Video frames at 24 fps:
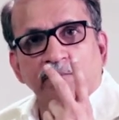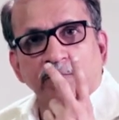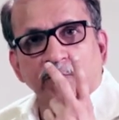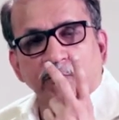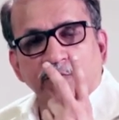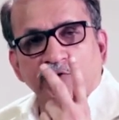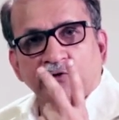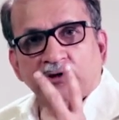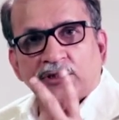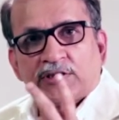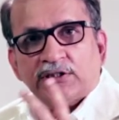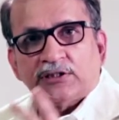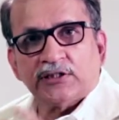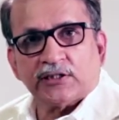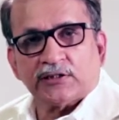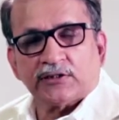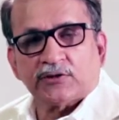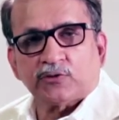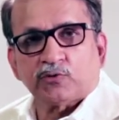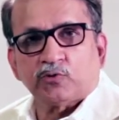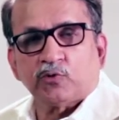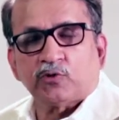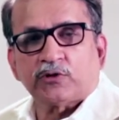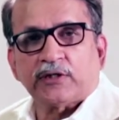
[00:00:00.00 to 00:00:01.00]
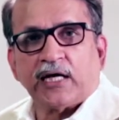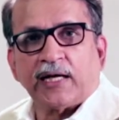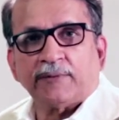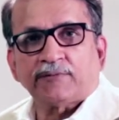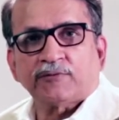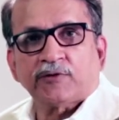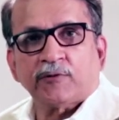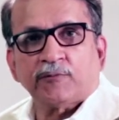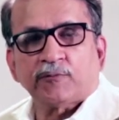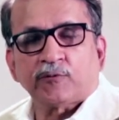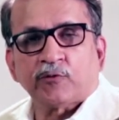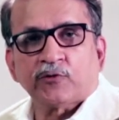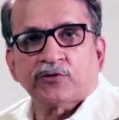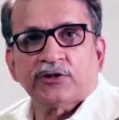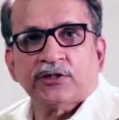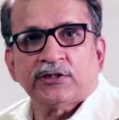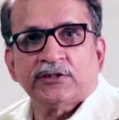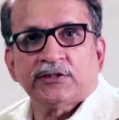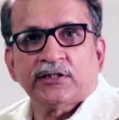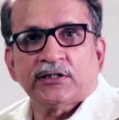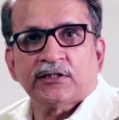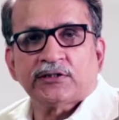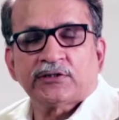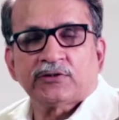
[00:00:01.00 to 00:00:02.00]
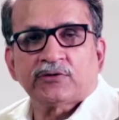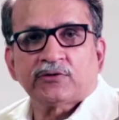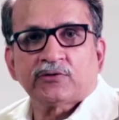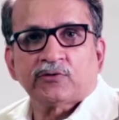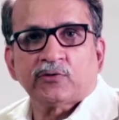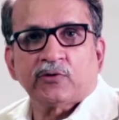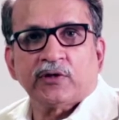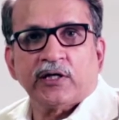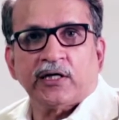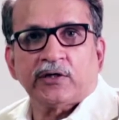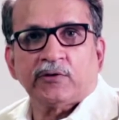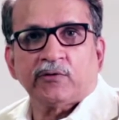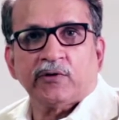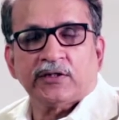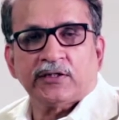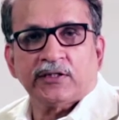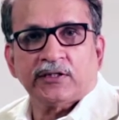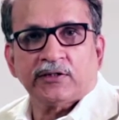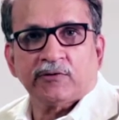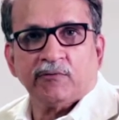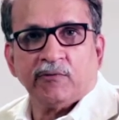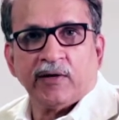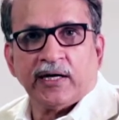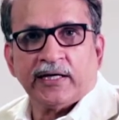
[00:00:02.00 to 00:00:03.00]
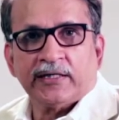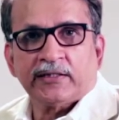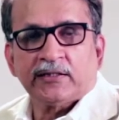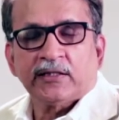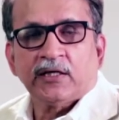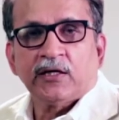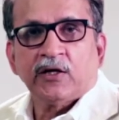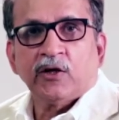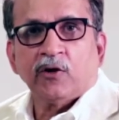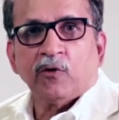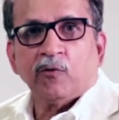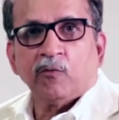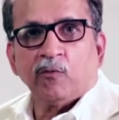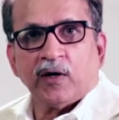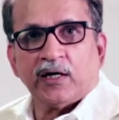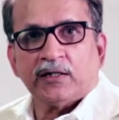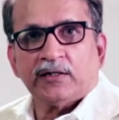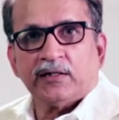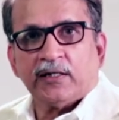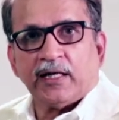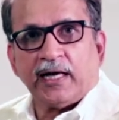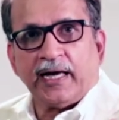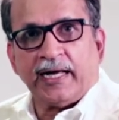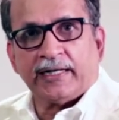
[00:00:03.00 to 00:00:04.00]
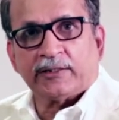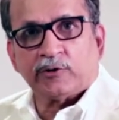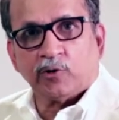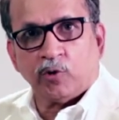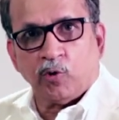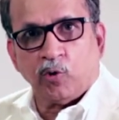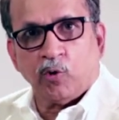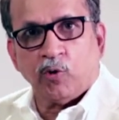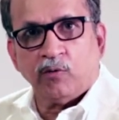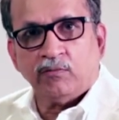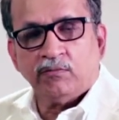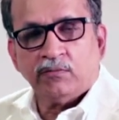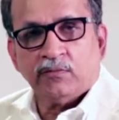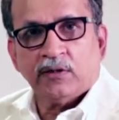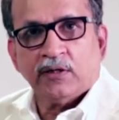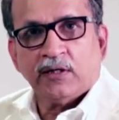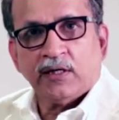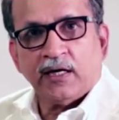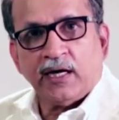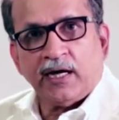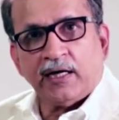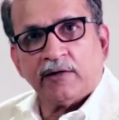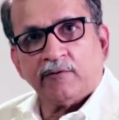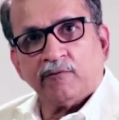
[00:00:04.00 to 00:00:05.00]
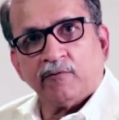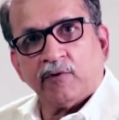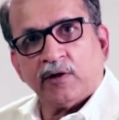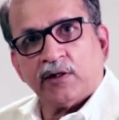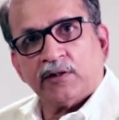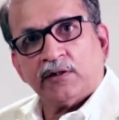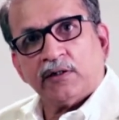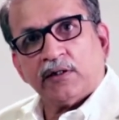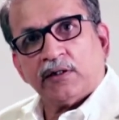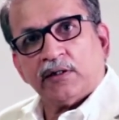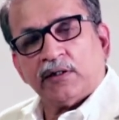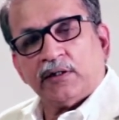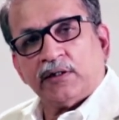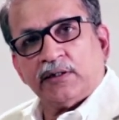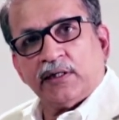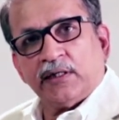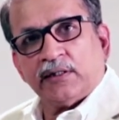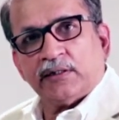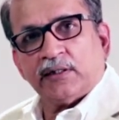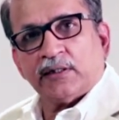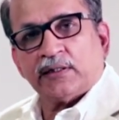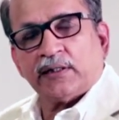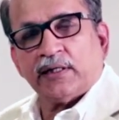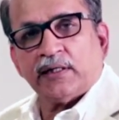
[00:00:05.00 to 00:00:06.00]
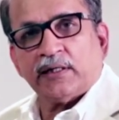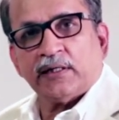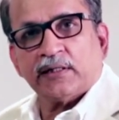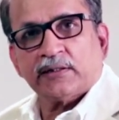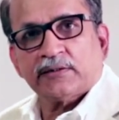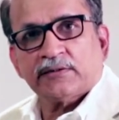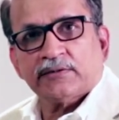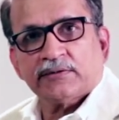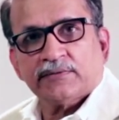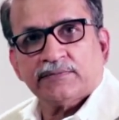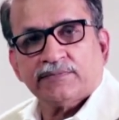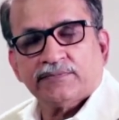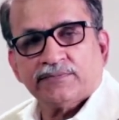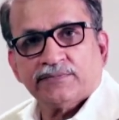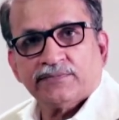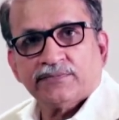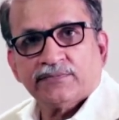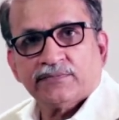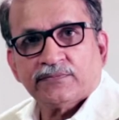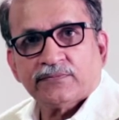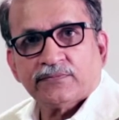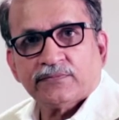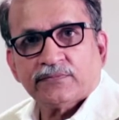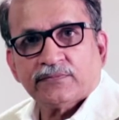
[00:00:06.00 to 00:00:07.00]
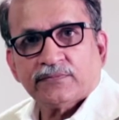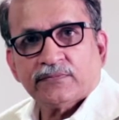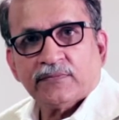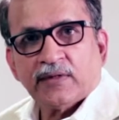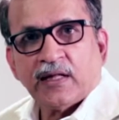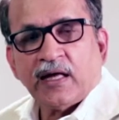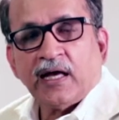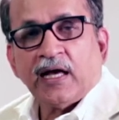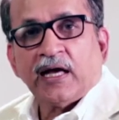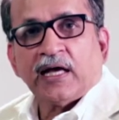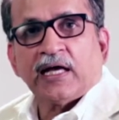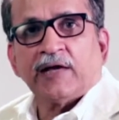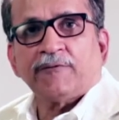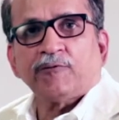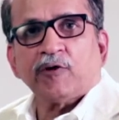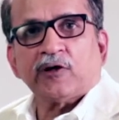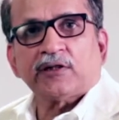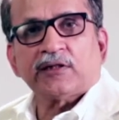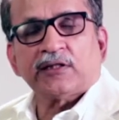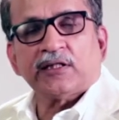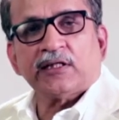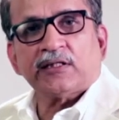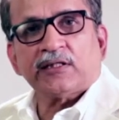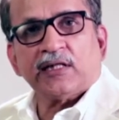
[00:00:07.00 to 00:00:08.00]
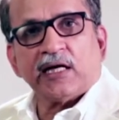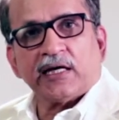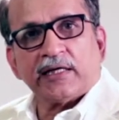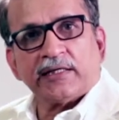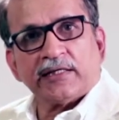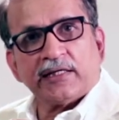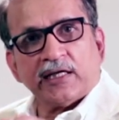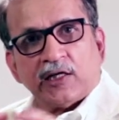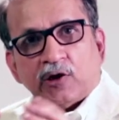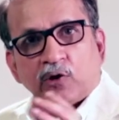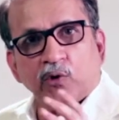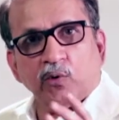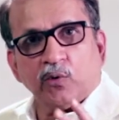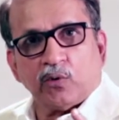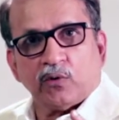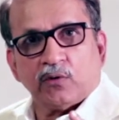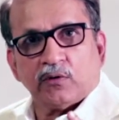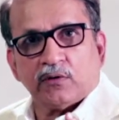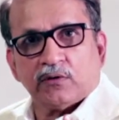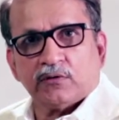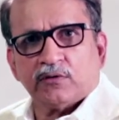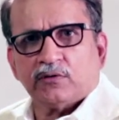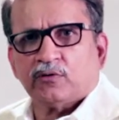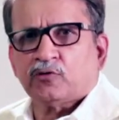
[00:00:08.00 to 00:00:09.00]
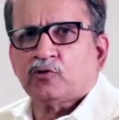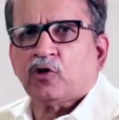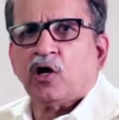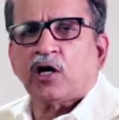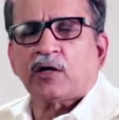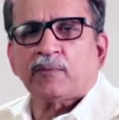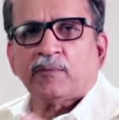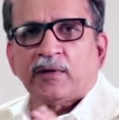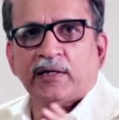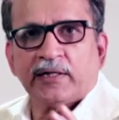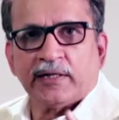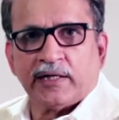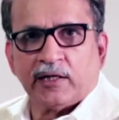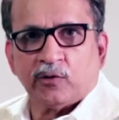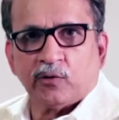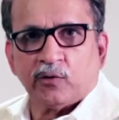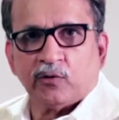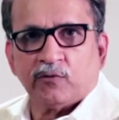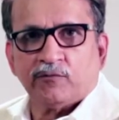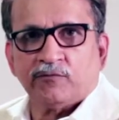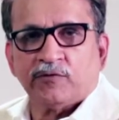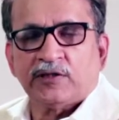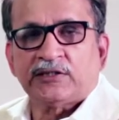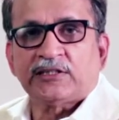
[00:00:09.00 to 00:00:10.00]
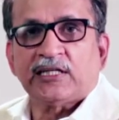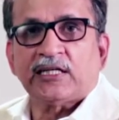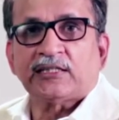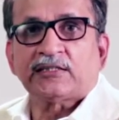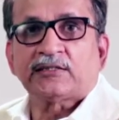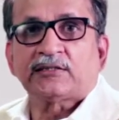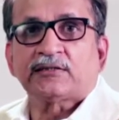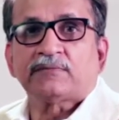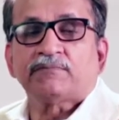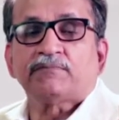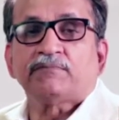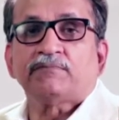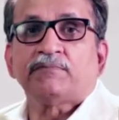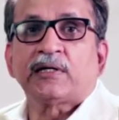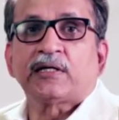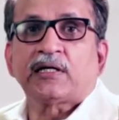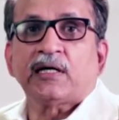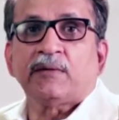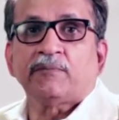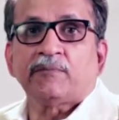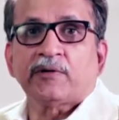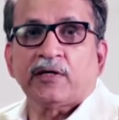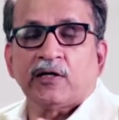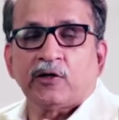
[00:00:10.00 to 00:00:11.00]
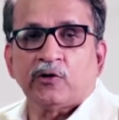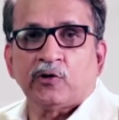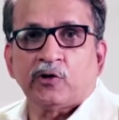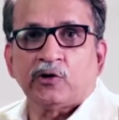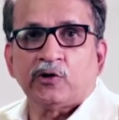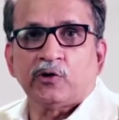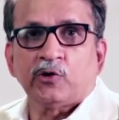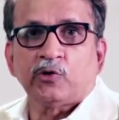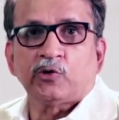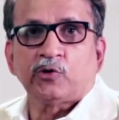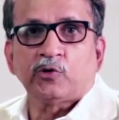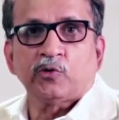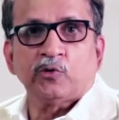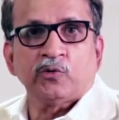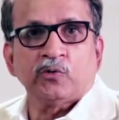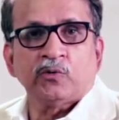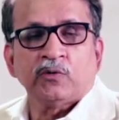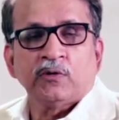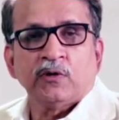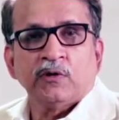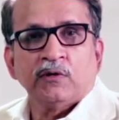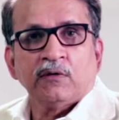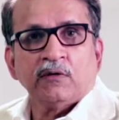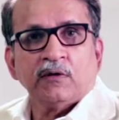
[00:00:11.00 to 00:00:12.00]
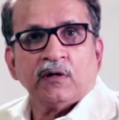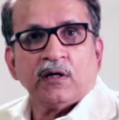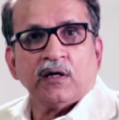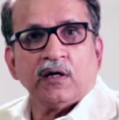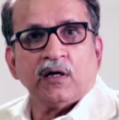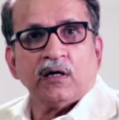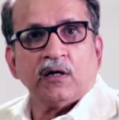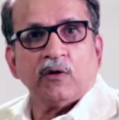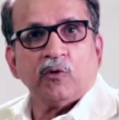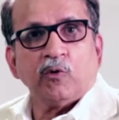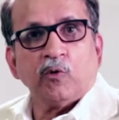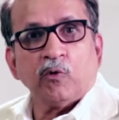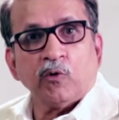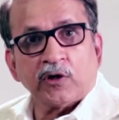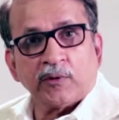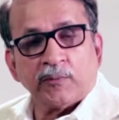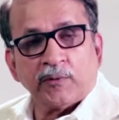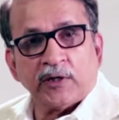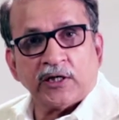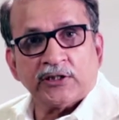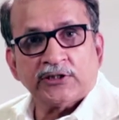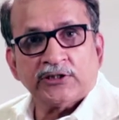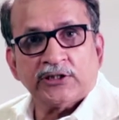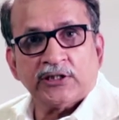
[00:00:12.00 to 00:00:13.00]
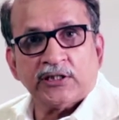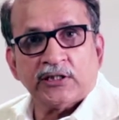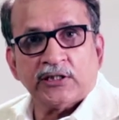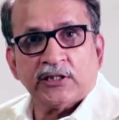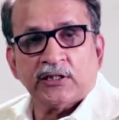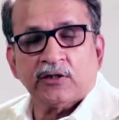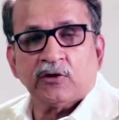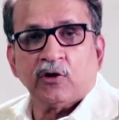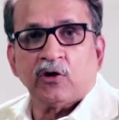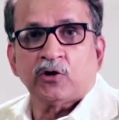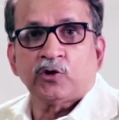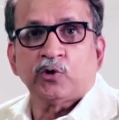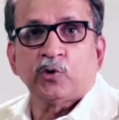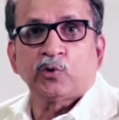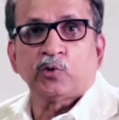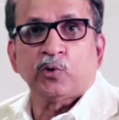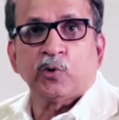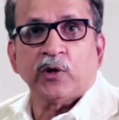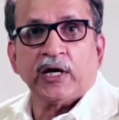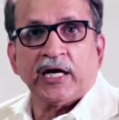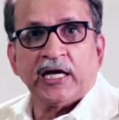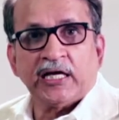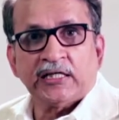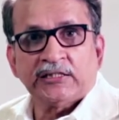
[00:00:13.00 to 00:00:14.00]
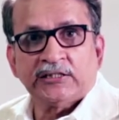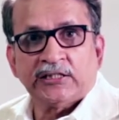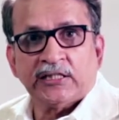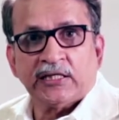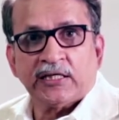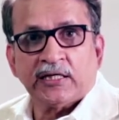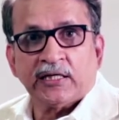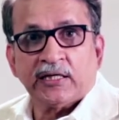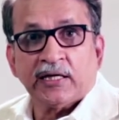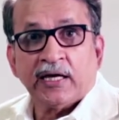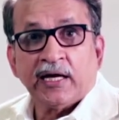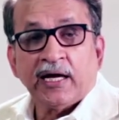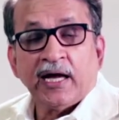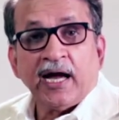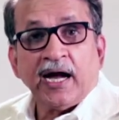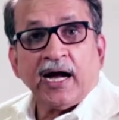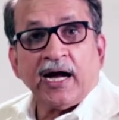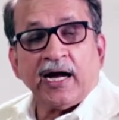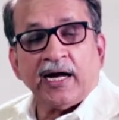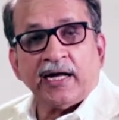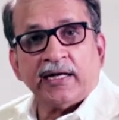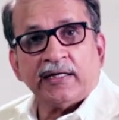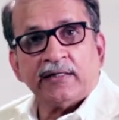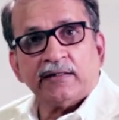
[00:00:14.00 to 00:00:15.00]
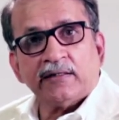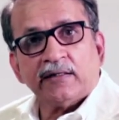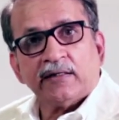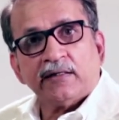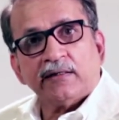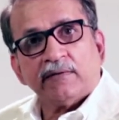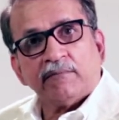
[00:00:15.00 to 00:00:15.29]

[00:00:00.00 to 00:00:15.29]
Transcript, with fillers: procedures, two types of procedures to get your teeth white, one at home and one in dental clinics. If your teeth are yellow, normal yellow which has become yellow due to uh, over brushing or due to aging and